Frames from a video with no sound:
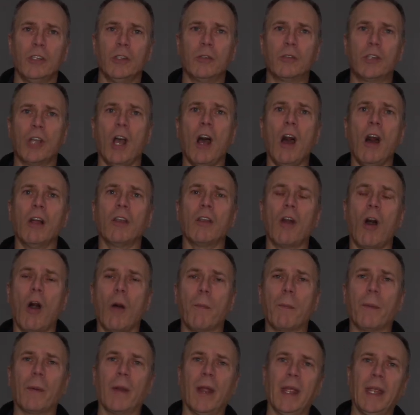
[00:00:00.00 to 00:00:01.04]
You can't
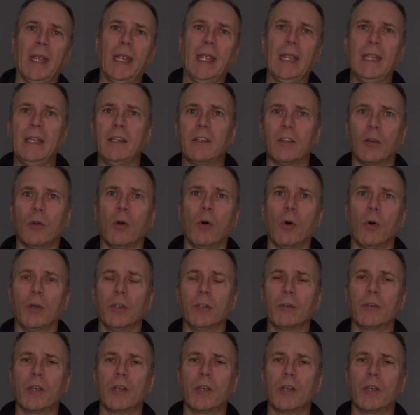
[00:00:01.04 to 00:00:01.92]
operate either or.